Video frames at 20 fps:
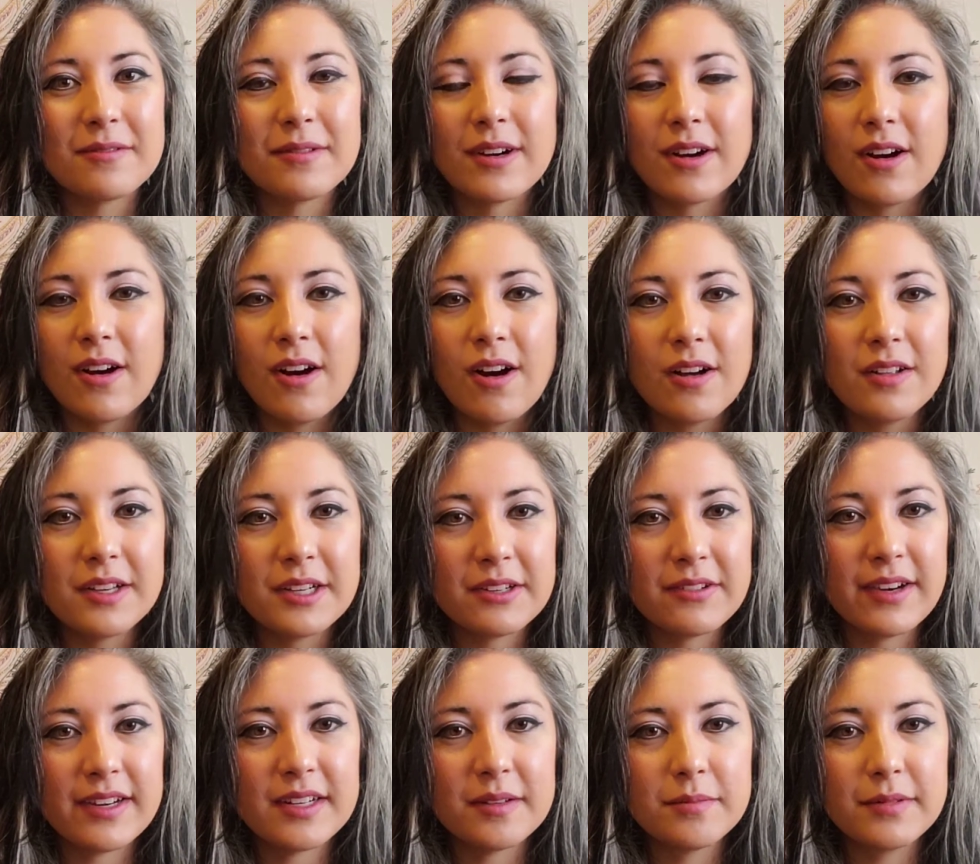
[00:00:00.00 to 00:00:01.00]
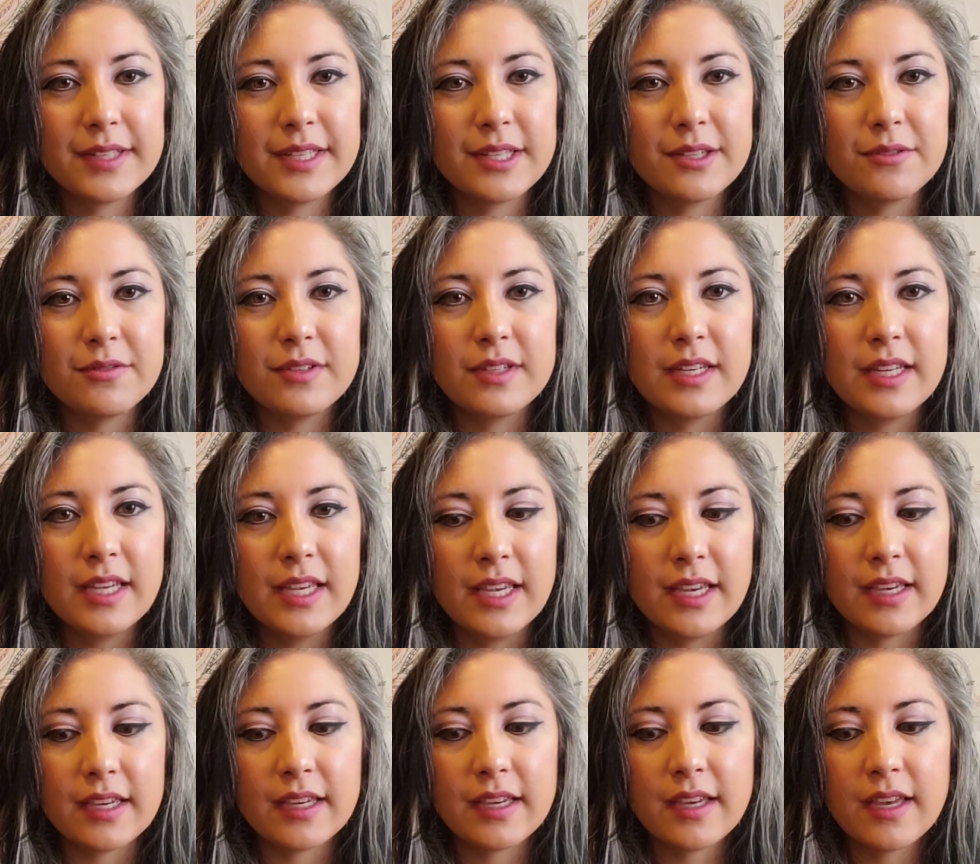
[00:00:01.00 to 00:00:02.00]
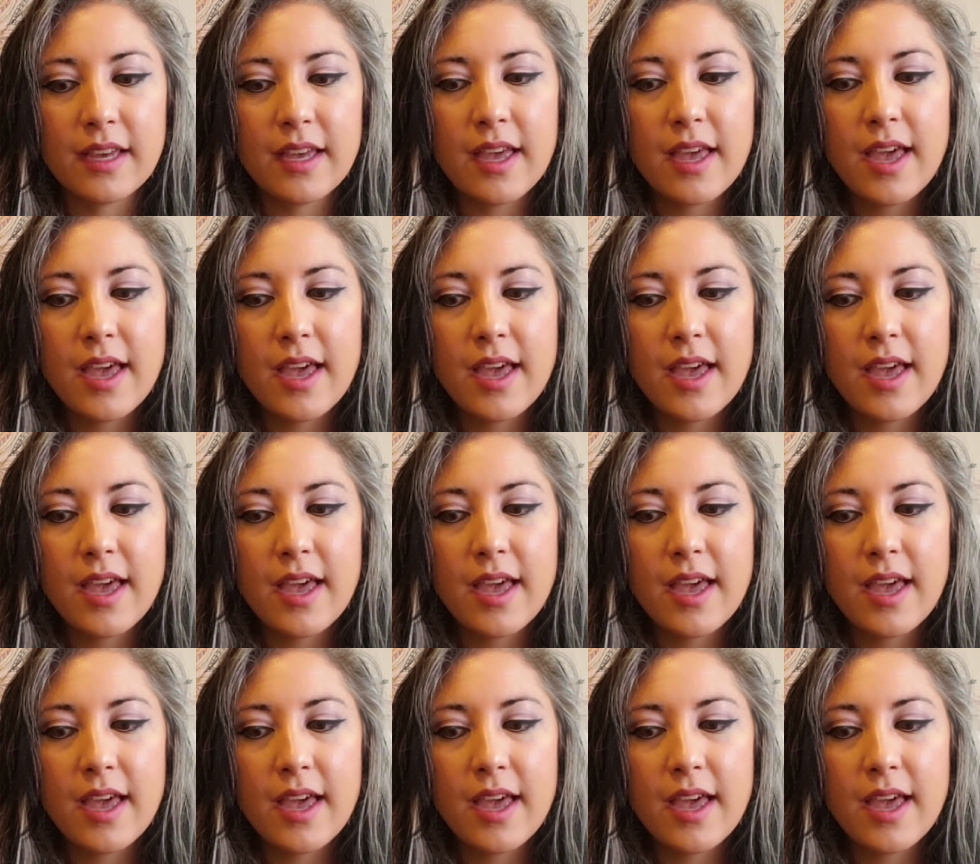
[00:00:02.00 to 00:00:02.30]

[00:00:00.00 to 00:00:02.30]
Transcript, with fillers: We're all incredibly unique.